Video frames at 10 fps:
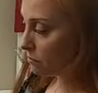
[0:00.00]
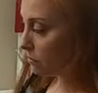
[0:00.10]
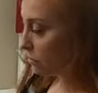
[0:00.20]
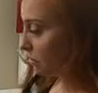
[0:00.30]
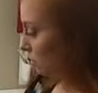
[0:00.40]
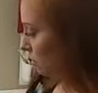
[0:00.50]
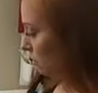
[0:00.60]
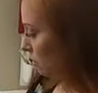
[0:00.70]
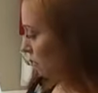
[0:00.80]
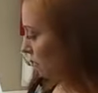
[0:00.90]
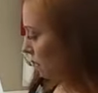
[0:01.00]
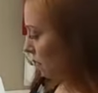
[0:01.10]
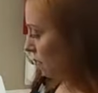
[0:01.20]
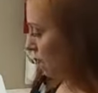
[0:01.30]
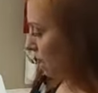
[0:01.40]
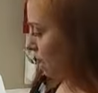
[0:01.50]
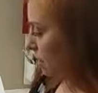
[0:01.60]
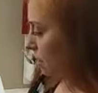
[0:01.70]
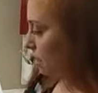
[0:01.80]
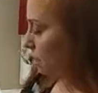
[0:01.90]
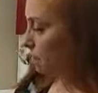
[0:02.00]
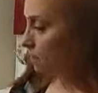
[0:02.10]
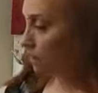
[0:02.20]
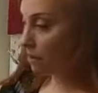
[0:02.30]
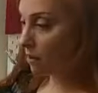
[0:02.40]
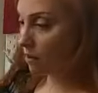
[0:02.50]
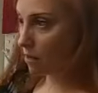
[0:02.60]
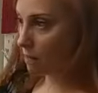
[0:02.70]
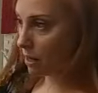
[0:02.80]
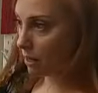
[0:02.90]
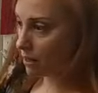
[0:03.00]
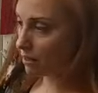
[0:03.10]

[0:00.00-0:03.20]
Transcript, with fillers: and then the earring mechanism here.